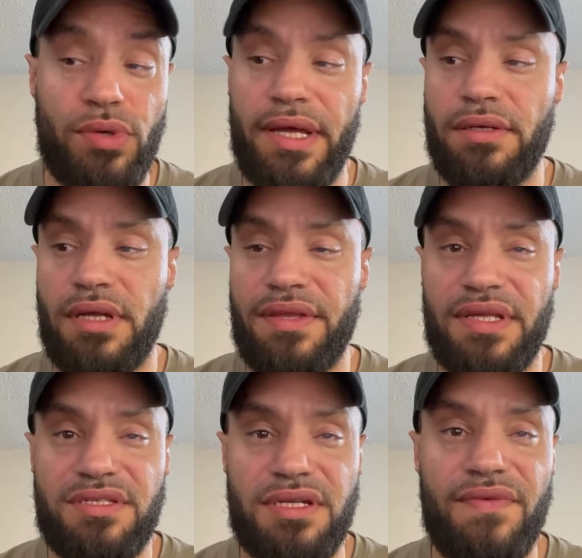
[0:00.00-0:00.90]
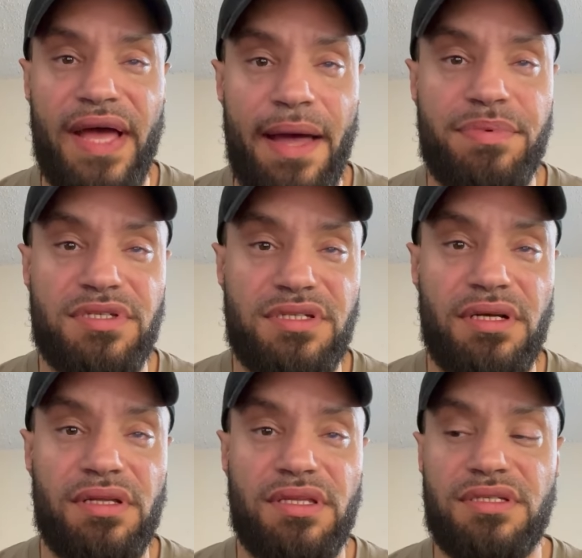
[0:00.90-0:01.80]
And, and this stuff happens
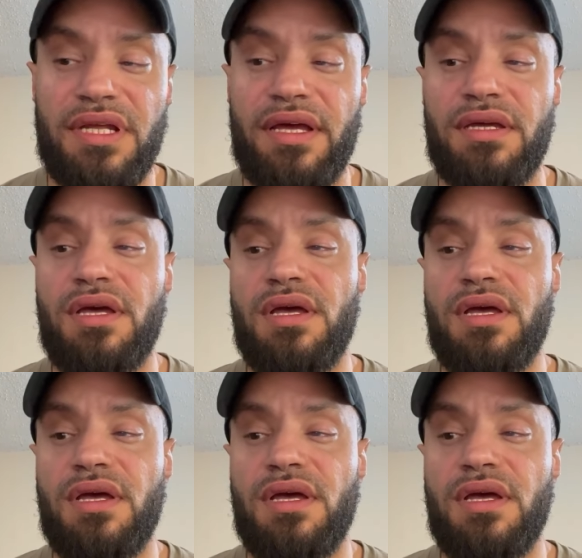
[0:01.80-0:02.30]
still in this day.